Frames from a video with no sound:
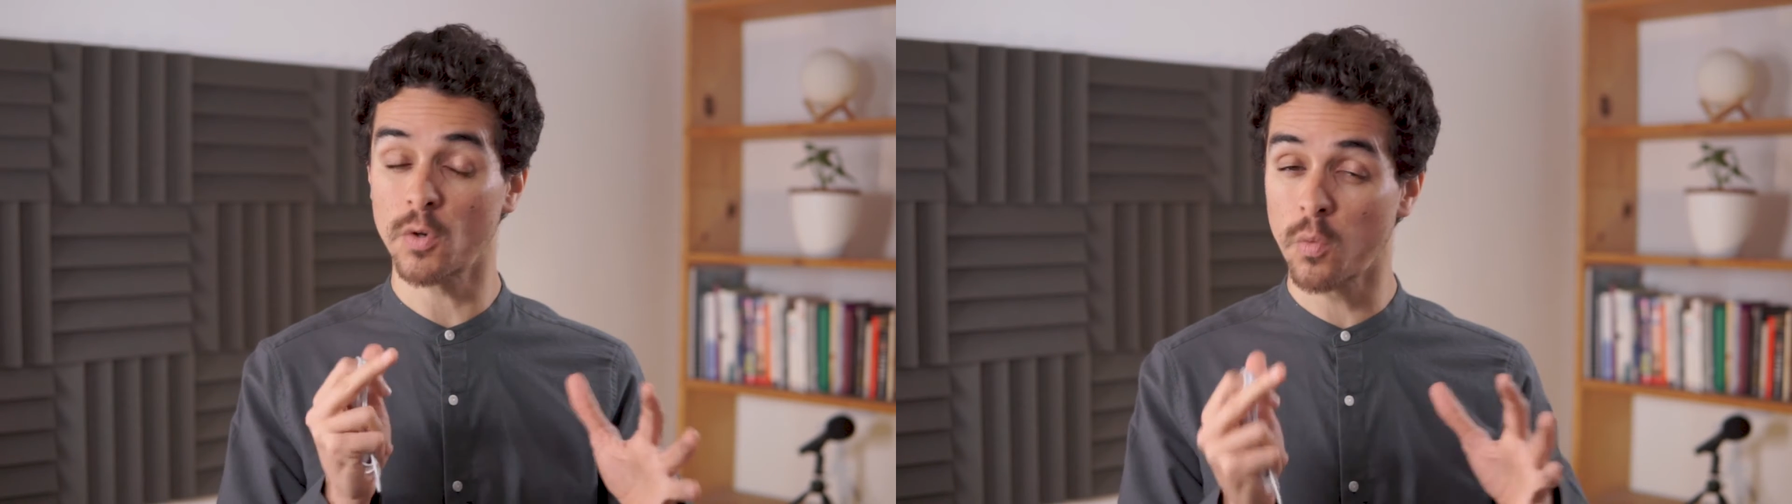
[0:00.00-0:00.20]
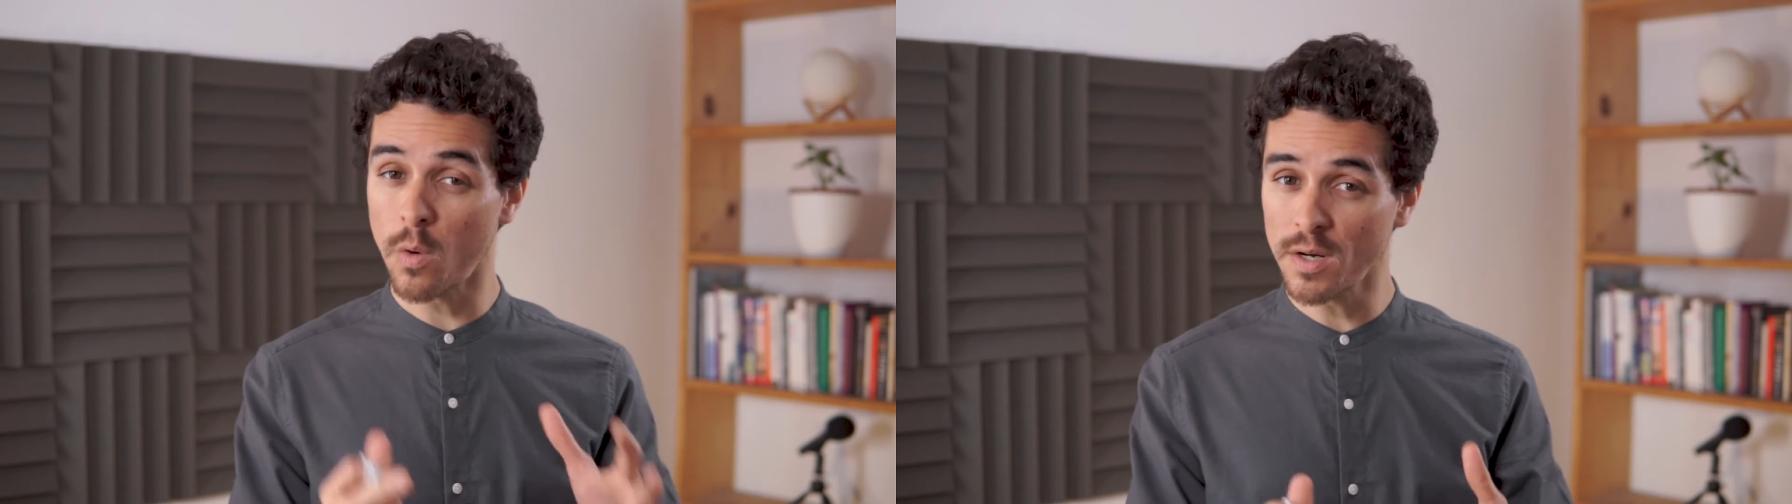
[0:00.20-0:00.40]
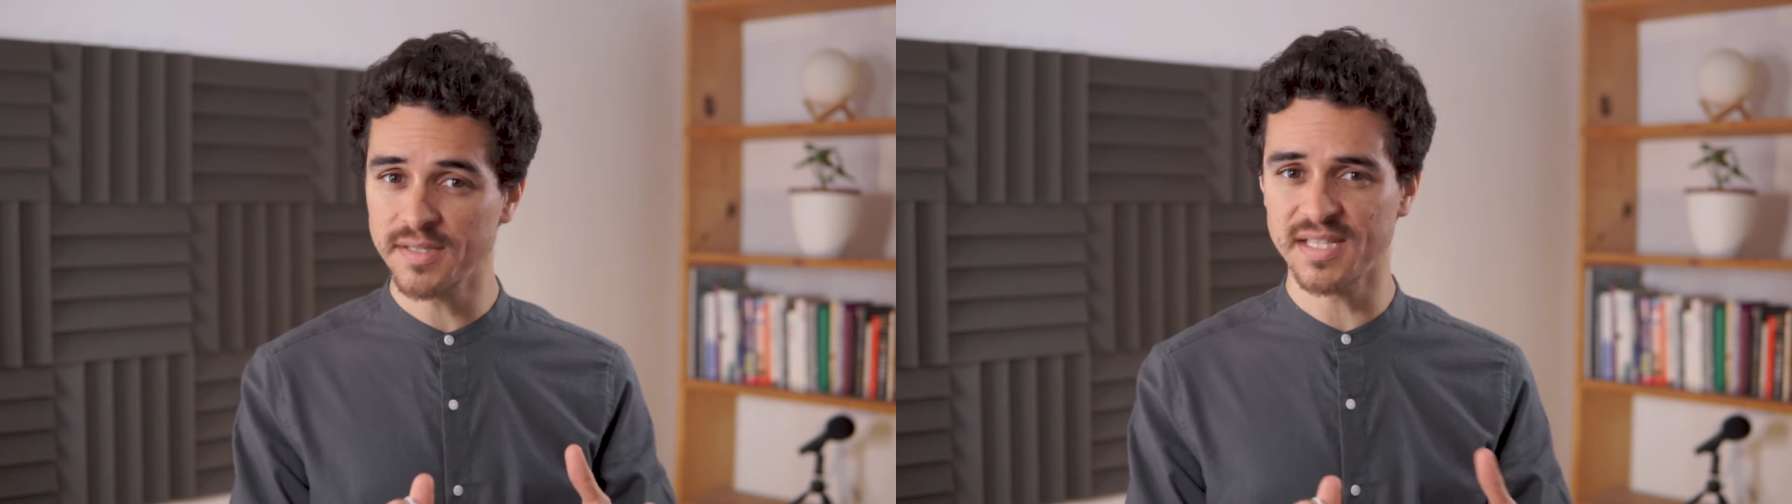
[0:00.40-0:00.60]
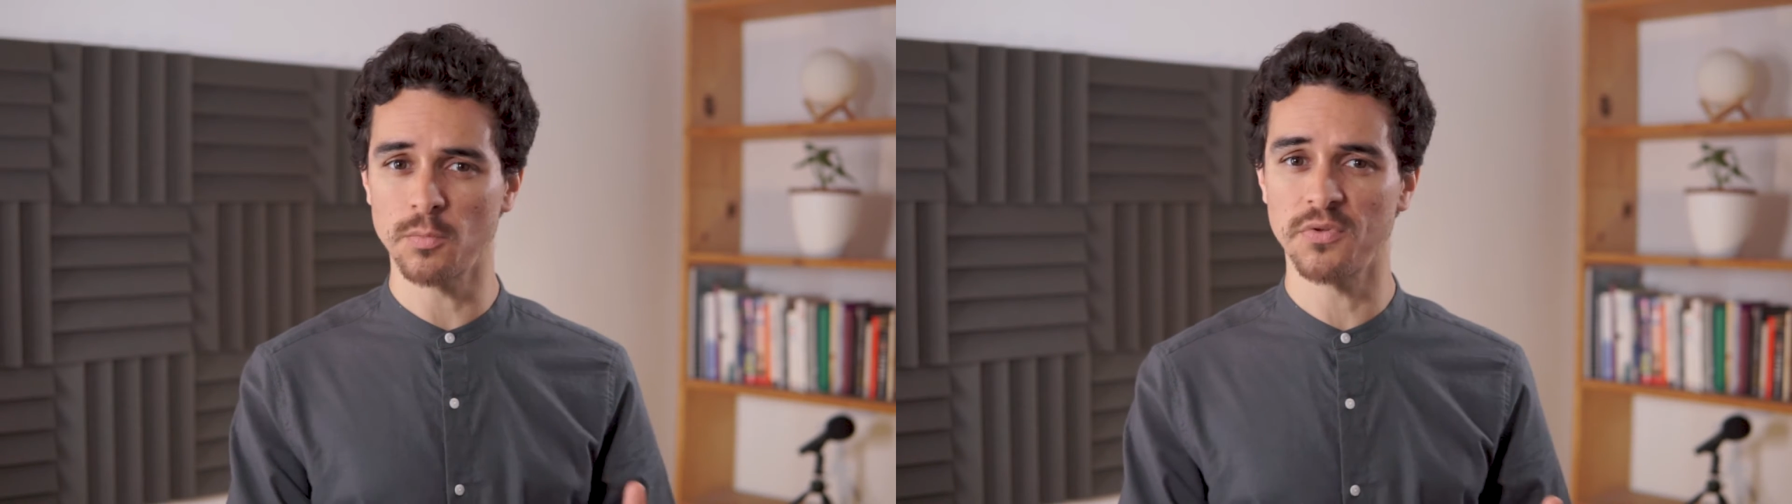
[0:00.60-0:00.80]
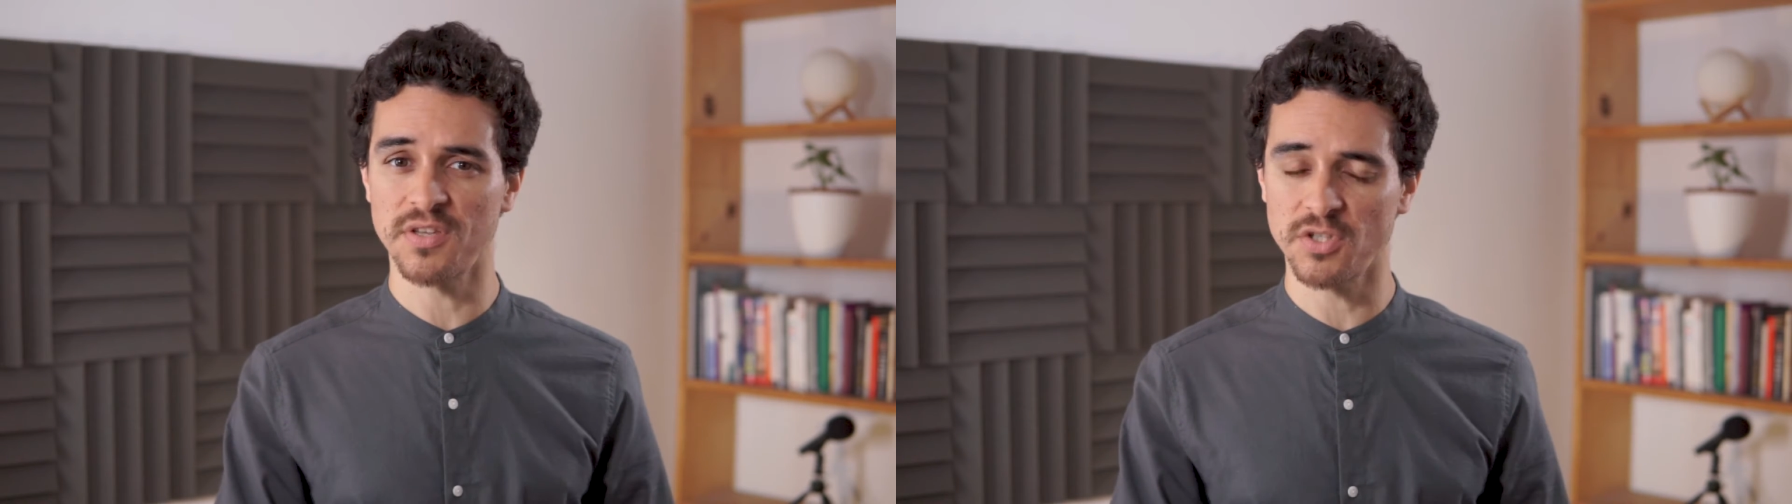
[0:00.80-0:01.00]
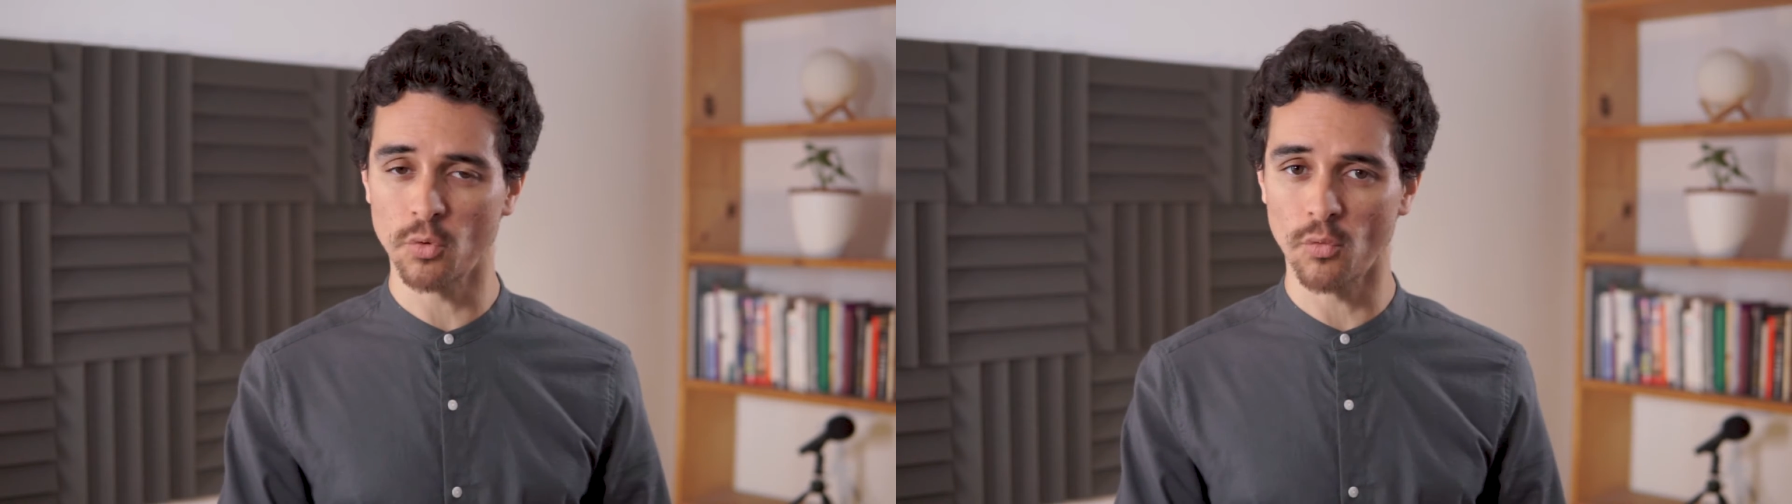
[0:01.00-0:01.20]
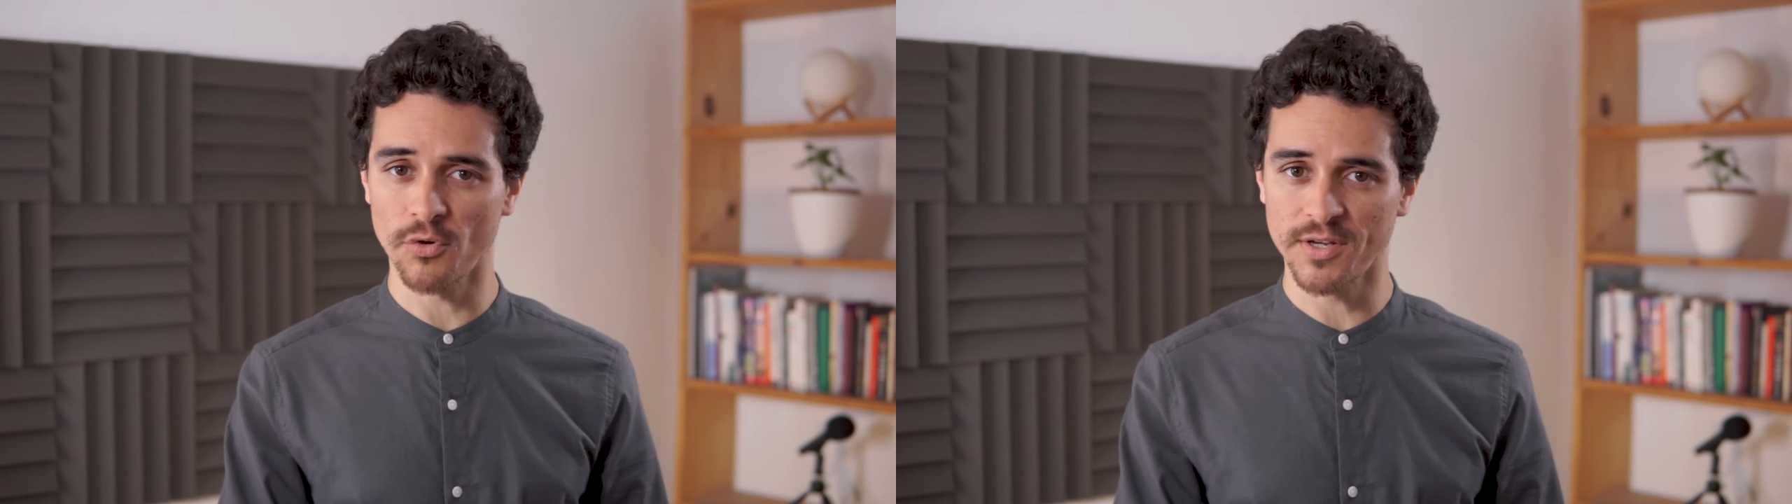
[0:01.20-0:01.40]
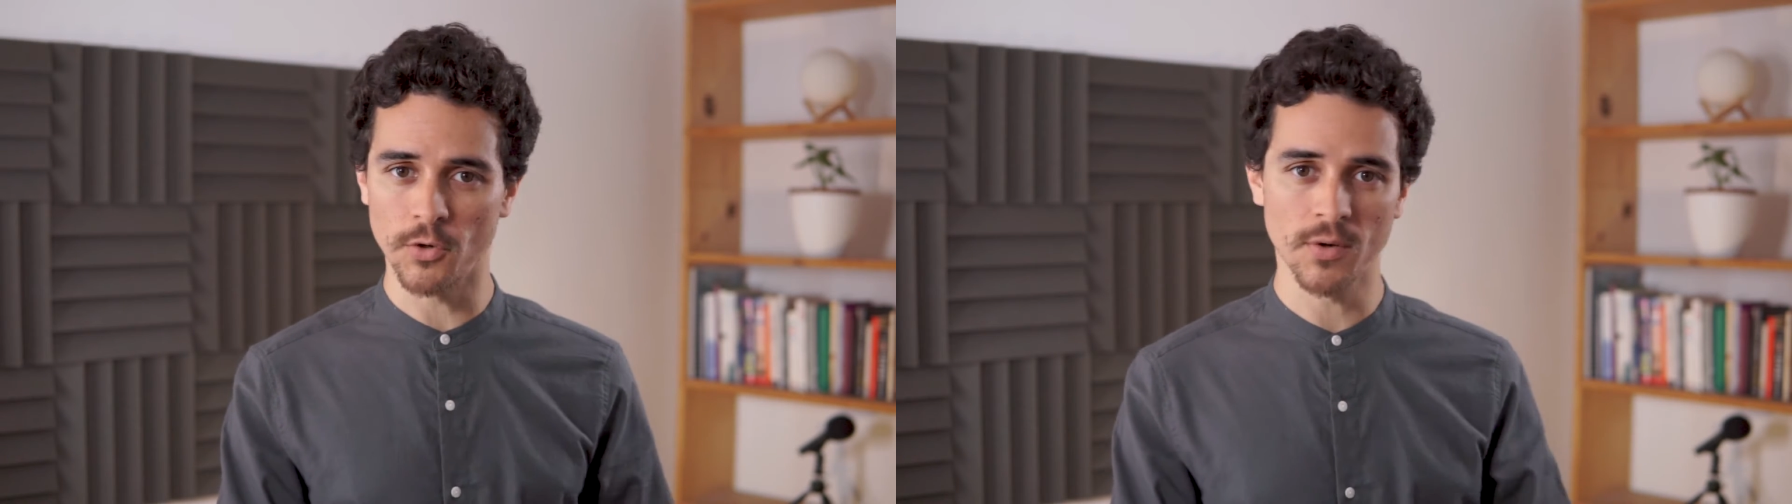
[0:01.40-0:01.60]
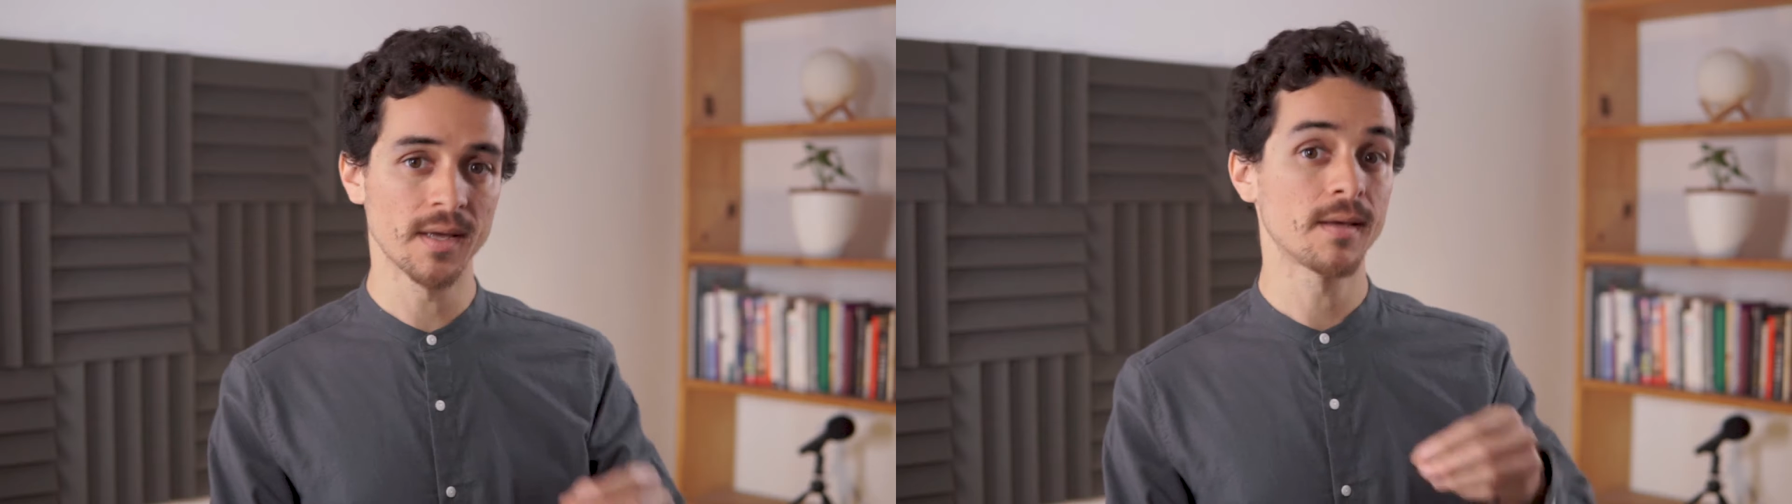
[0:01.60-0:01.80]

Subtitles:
quality within your audio,